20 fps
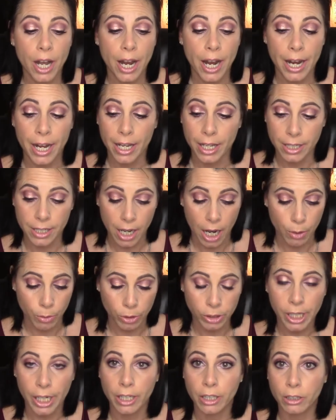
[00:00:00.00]
and I
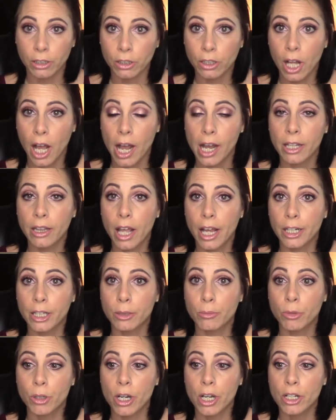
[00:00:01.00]
will take a little
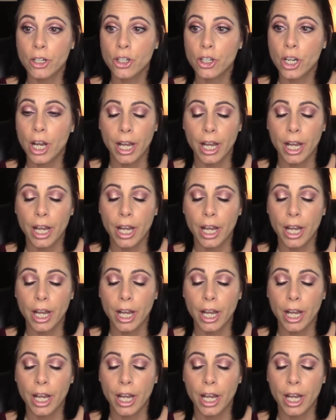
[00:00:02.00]
eyeliner brush